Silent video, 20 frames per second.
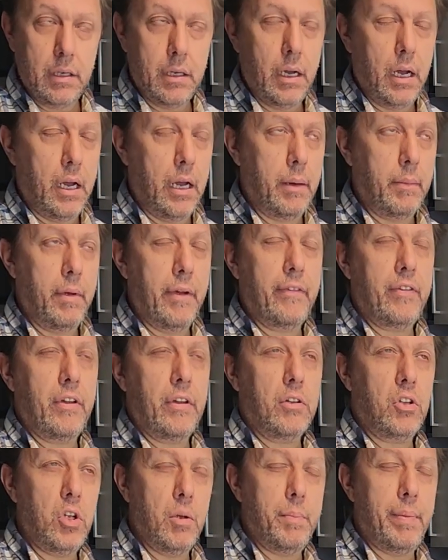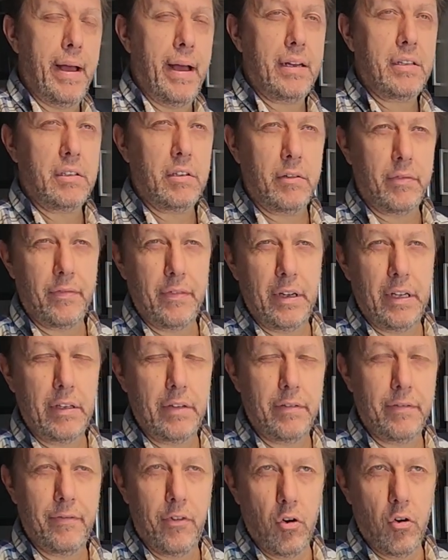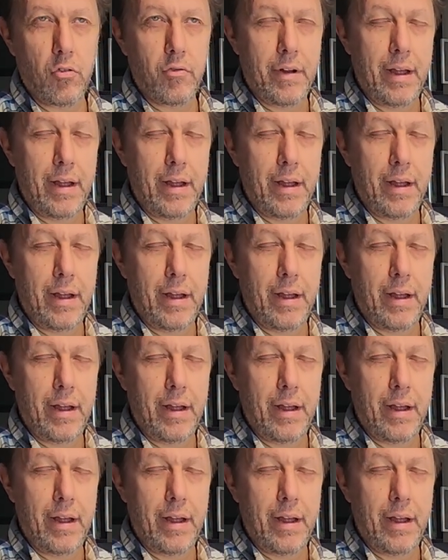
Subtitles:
If it's 2 bags, it's 4